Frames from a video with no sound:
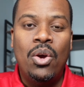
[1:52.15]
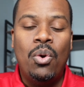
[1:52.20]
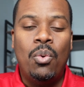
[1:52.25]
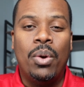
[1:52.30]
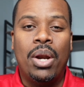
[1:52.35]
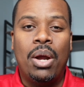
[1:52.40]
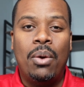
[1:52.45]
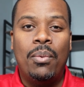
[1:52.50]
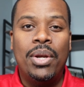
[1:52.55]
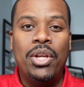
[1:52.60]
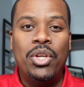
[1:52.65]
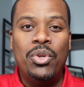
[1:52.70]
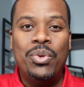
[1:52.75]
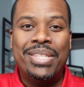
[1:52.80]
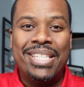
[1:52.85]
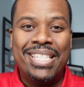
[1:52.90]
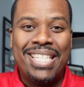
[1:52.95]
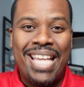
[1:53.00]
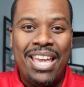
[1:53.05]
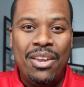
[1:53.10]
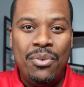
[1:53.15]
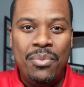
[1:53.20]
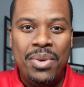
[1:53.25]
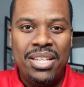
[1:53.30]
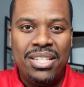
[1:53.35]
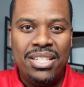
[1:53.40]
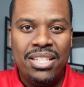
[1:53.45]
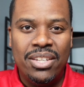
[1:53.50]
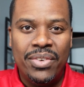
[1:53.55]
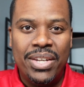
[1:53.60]
What I want to do with this
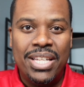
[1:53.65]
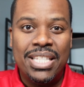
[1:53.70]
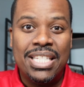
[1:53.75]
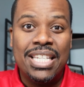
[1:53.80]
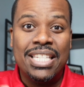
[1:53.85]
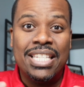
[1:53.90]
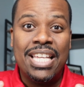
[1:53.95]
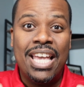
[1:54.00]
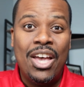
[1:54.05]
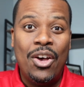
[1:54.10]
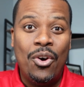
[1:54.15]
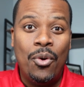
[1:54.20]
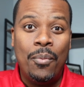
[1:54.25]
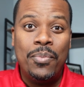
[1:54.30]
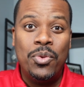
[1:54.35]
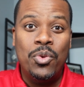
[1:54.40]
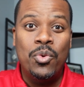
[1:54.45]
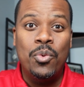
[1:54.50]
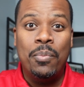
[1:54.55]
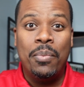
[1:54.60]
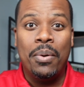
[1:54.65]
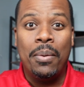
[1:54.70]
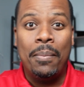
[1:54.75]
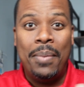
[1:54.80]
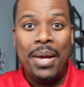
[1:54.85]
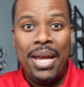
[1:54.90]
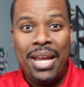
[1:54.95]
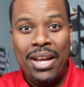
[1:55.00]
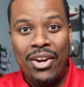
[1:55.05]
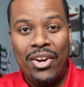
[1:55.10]
8-week series is help you
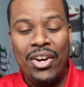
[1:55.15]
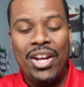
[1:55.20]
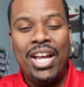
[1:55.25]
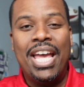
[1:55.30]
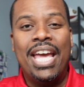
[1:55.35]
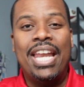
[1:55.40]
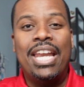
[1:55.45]
prepare